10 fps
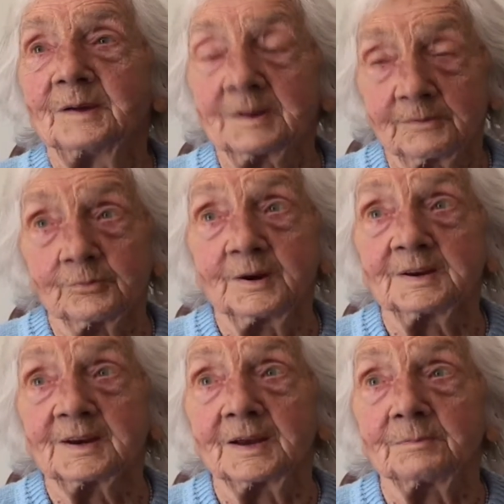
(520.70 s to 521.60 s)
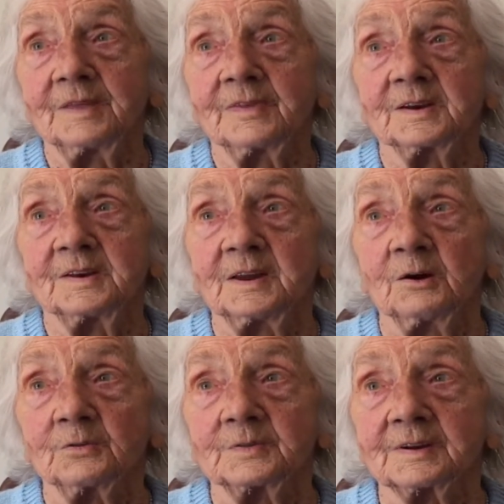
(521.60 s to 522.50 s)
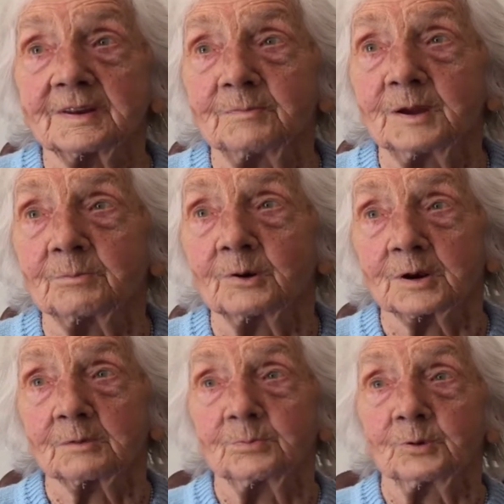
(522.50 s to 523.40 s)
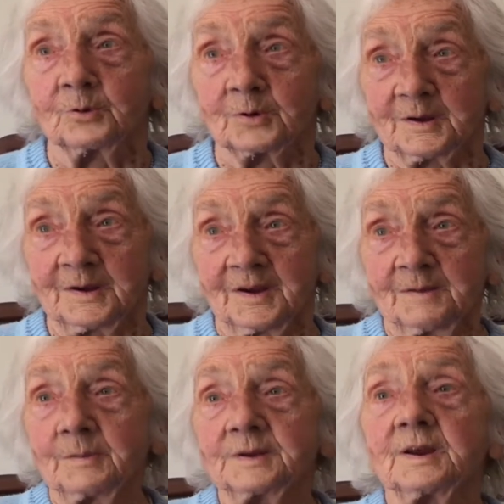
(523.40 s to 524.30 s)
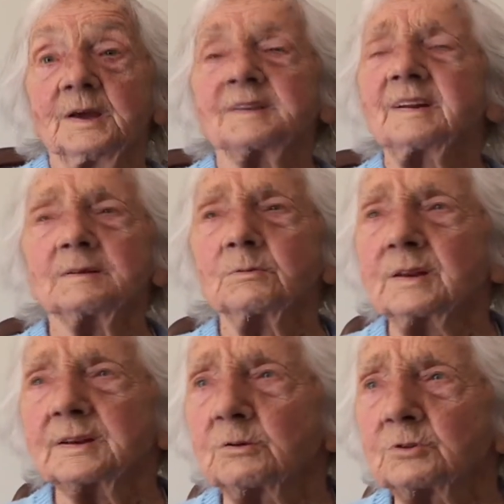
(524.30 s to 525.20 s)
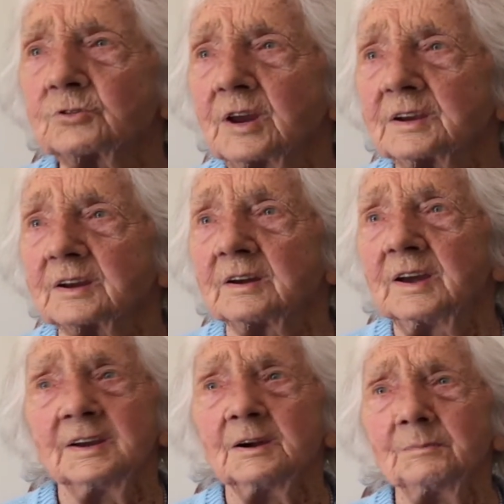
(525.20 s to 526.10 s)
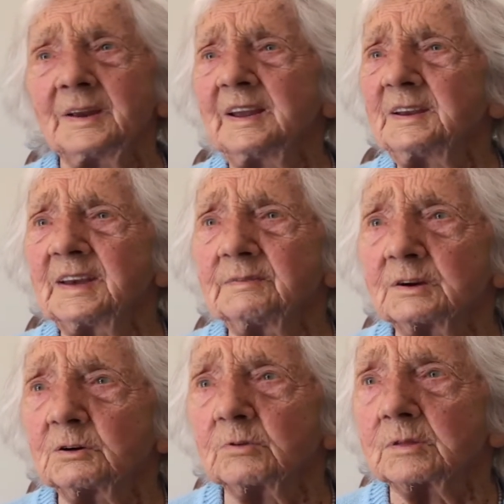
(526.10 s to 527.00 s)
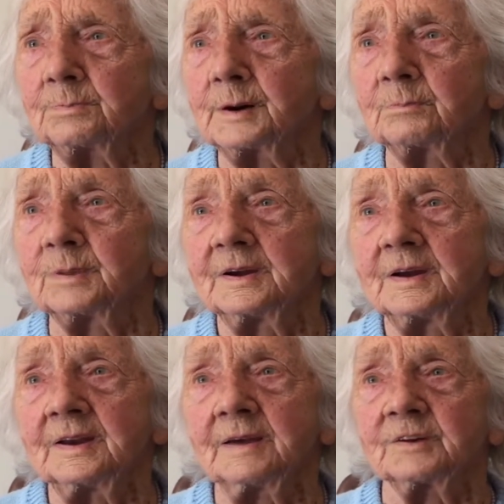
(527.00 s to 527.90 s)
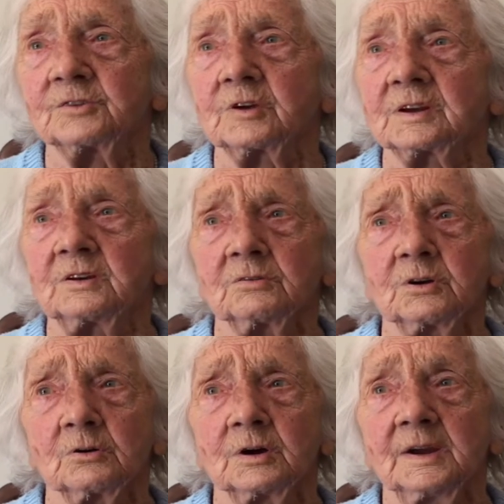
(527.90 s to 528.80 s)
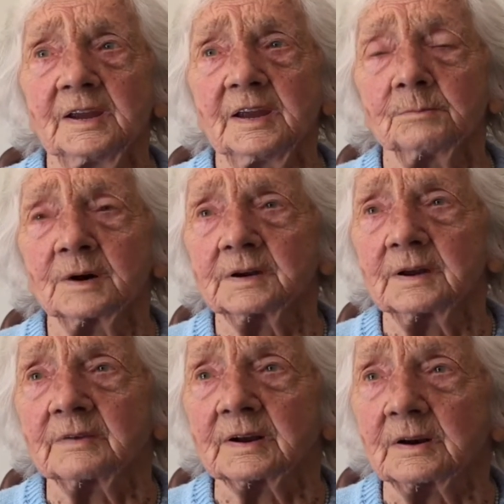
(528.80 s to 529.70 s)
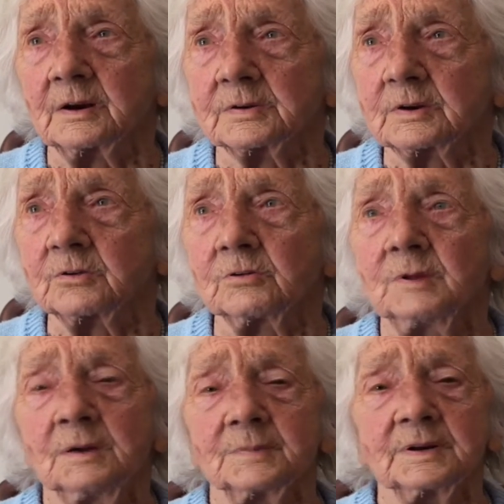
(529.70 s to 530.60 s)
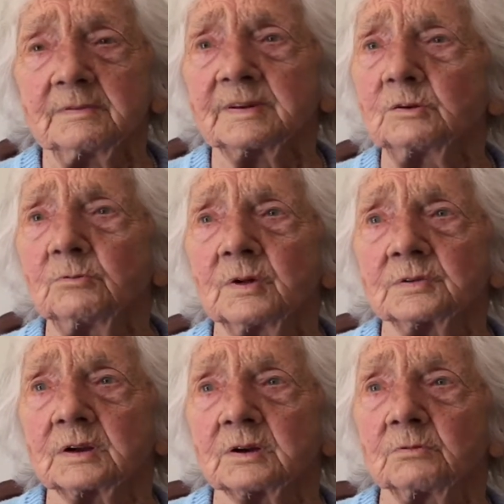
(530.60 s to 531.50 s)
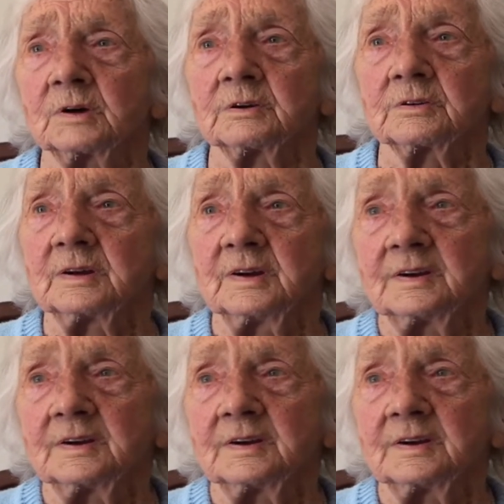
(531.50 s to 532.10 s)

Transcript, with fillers: But a friend gave me that, and he often gives me a bottle of port. But Cecil was no drinker. I mean, he'd never go to the pub and have a drink. No, no, he might have a glass at home, but he was no one to go out,